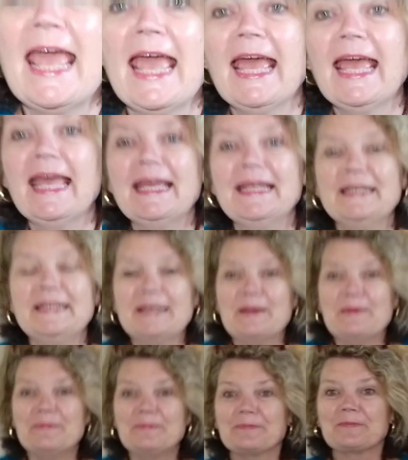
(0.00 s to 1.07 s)

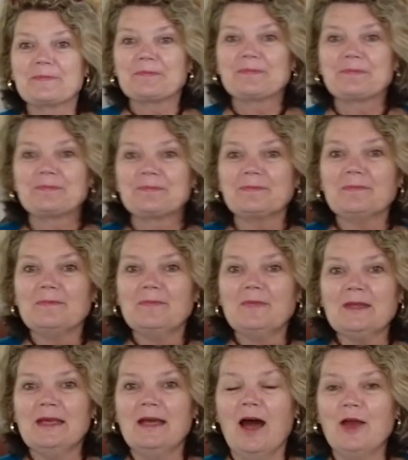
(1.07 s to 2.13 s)
And
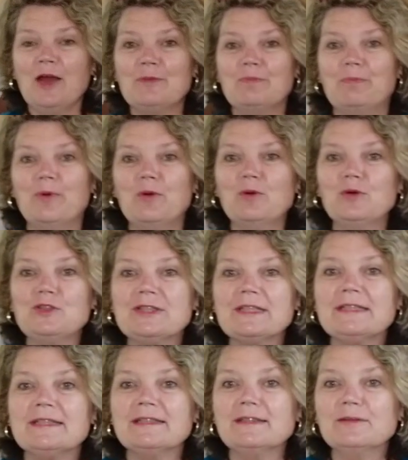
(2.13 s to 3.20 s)
I bought
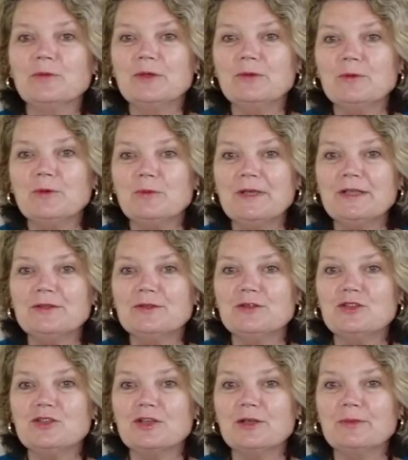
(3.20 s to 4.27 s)
it when we went to
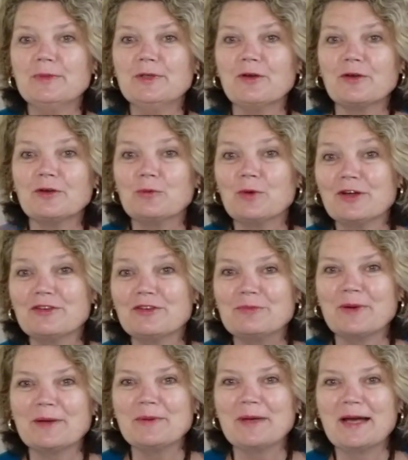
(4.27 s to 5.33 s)
Durban on one of
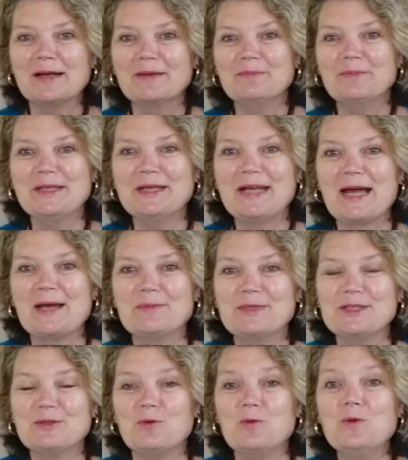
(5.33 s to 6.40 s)
me and
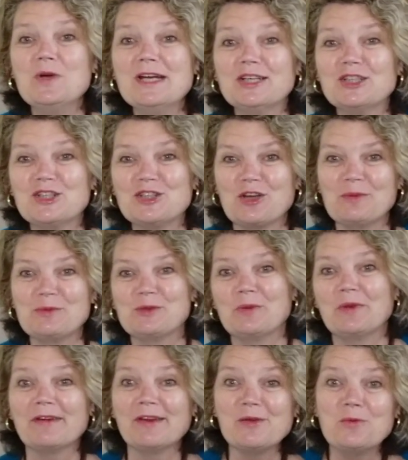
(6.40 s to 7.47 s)
hubby's workshops,
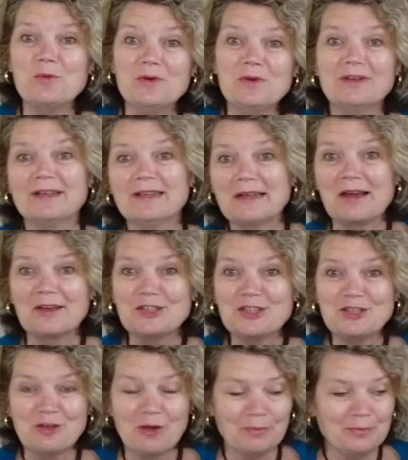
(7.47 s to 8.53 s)
where you work and I
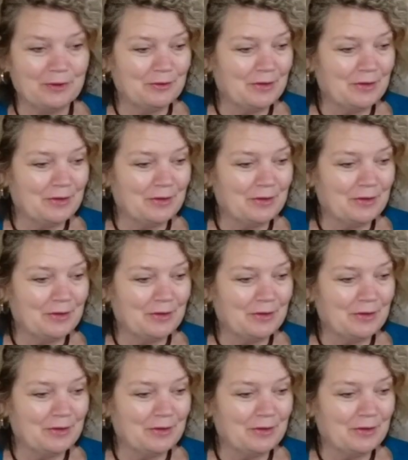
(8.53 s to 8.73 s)
shop,